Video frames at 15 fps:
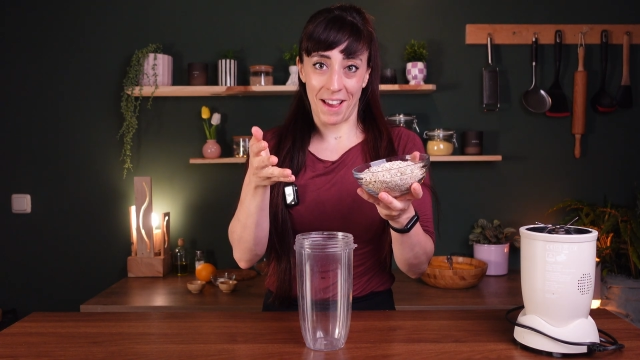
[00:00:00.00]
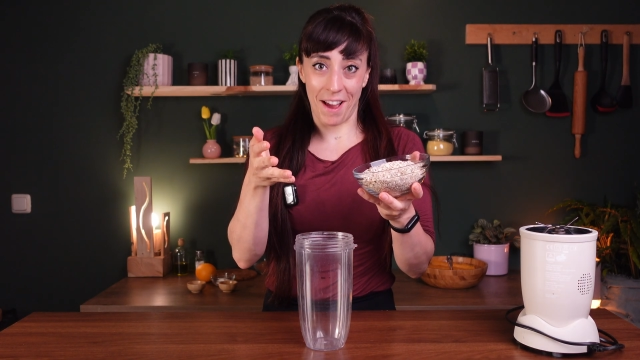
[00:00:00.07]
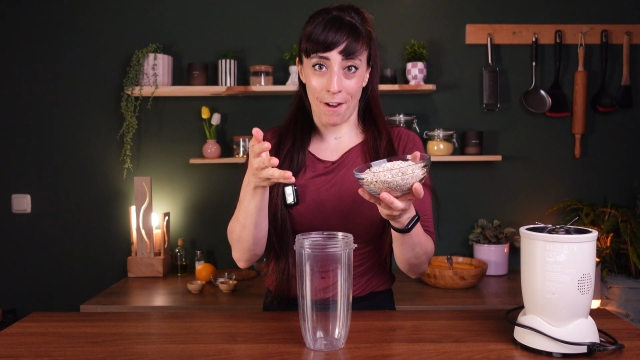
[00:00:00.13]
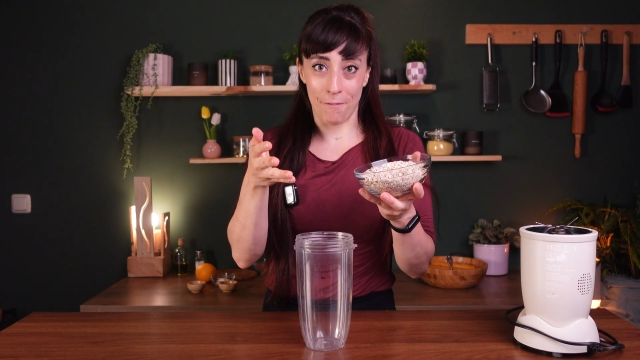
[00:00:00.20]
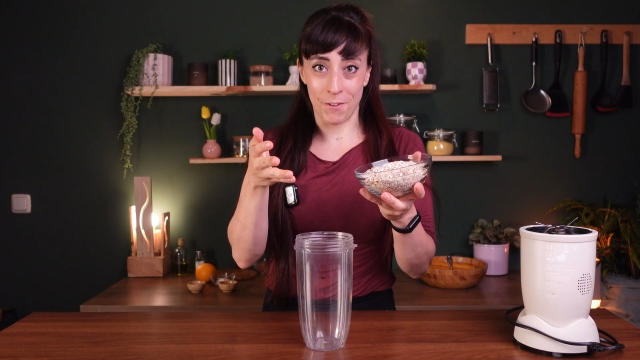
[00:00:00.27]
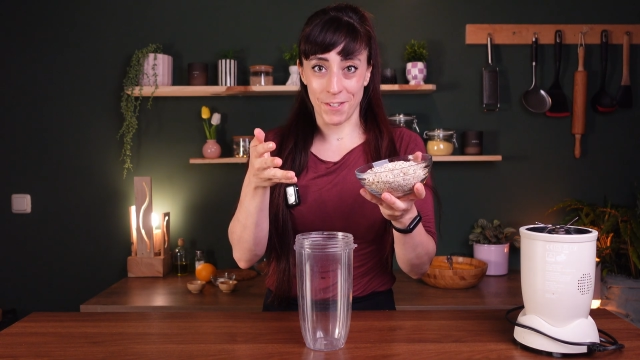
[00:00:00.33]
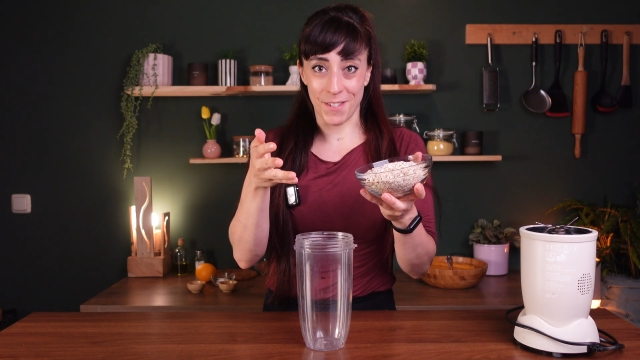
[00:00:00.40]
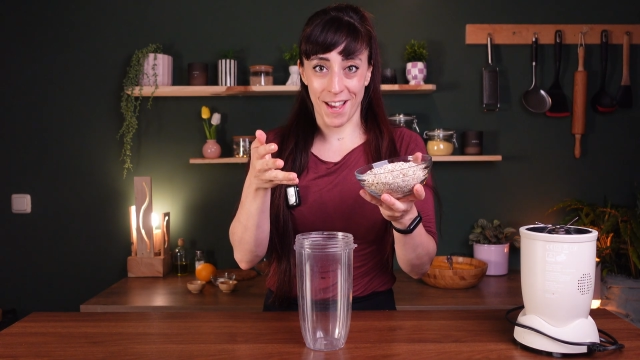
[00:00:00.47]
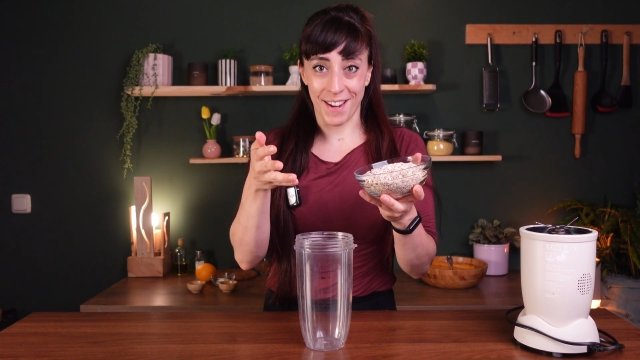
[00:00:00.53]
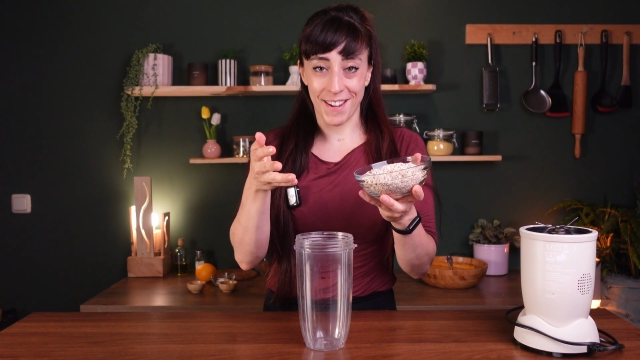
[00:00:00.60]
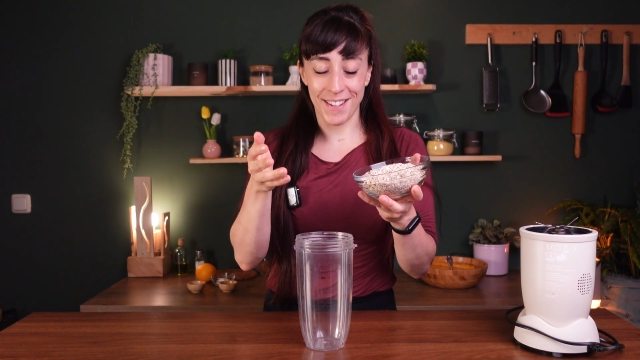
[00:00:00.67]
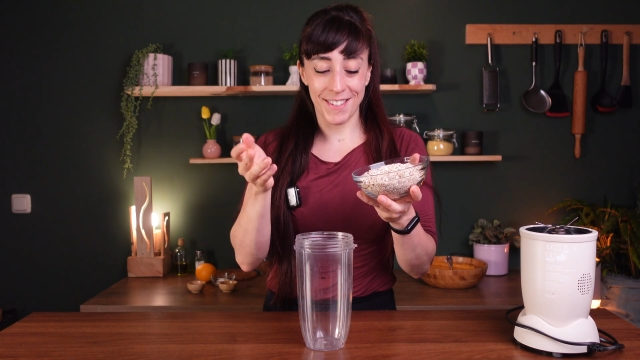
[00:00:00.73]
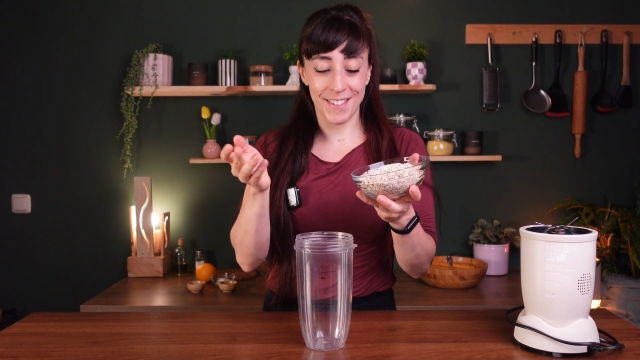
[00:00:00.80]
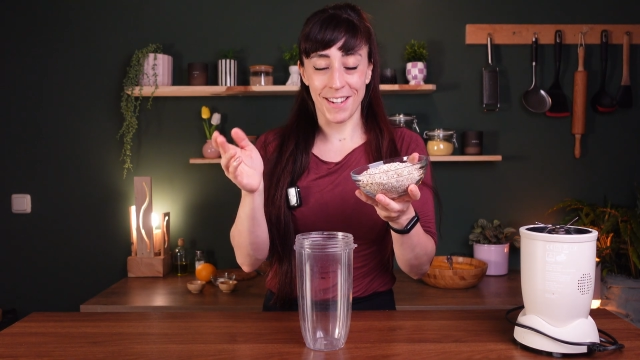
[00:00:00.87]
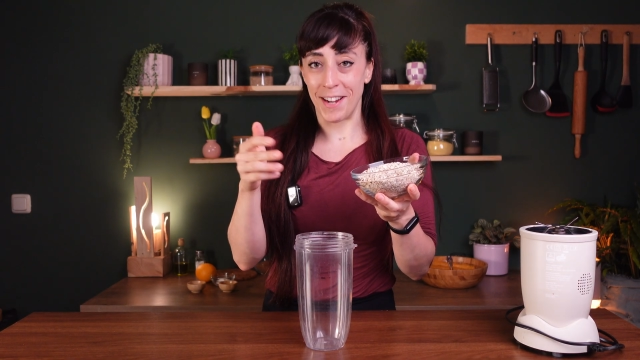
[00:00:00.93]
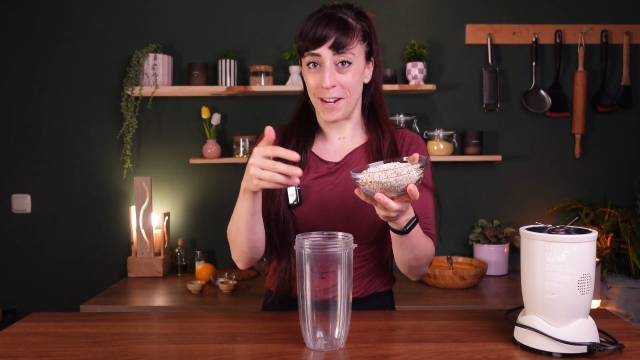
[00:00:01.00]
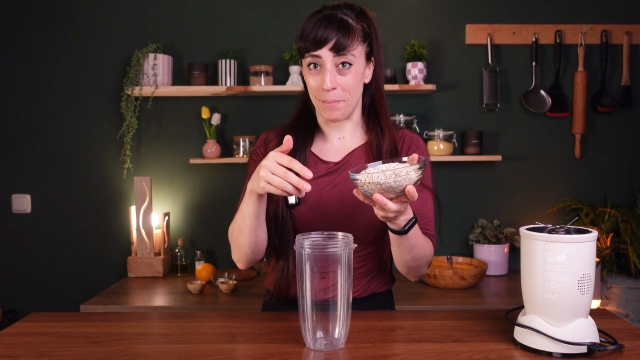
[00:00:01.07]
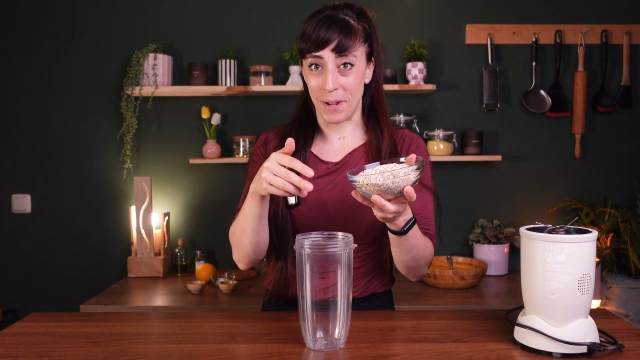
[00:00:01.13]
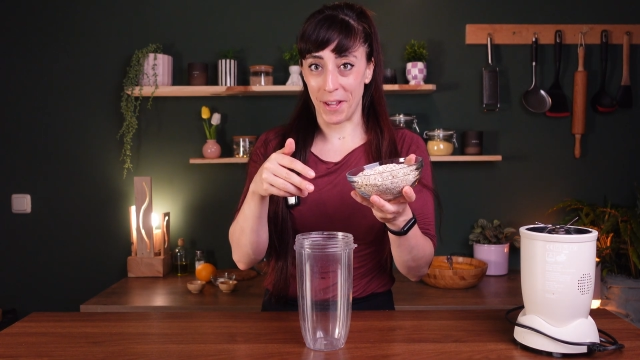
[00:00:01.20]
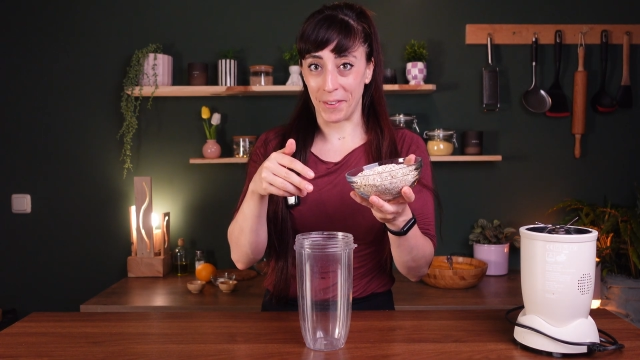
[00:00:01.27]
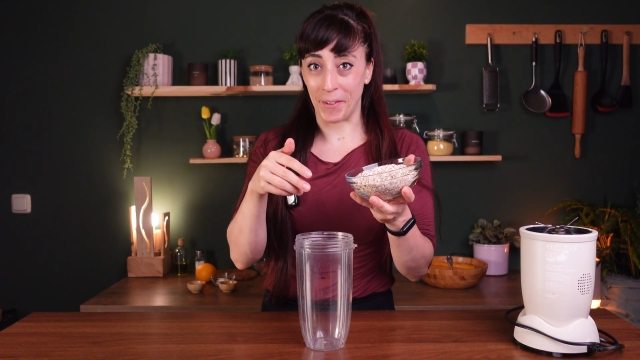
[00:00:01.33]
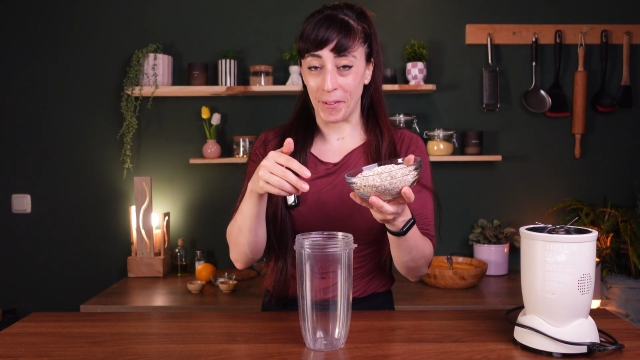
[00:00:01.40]
a few seconds in a
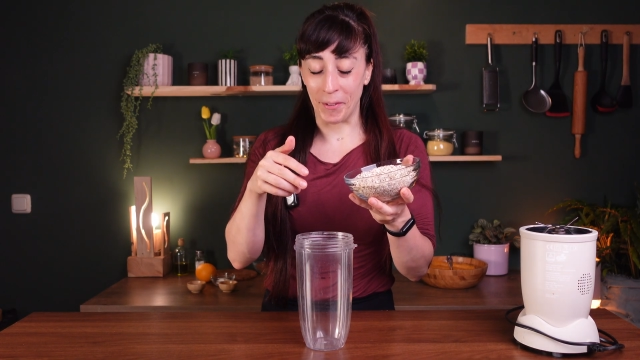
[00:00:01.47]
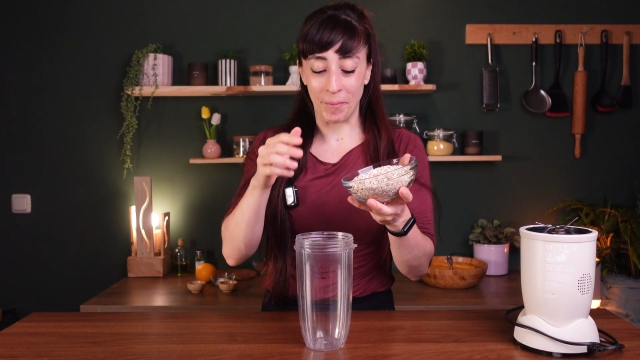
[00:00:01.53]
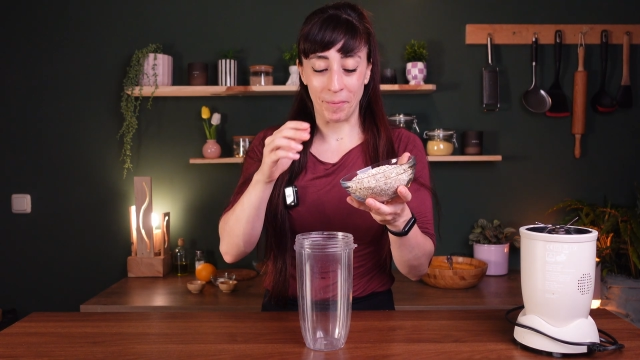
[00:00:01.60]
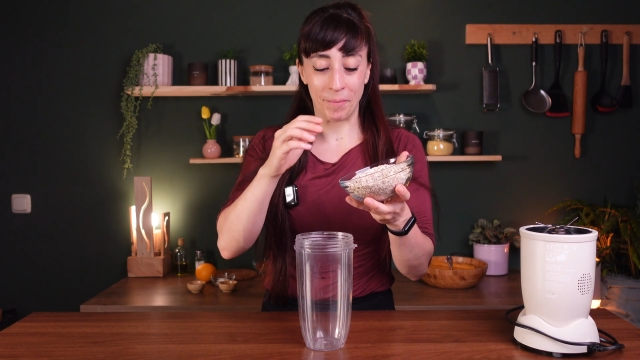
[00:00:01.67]
blender.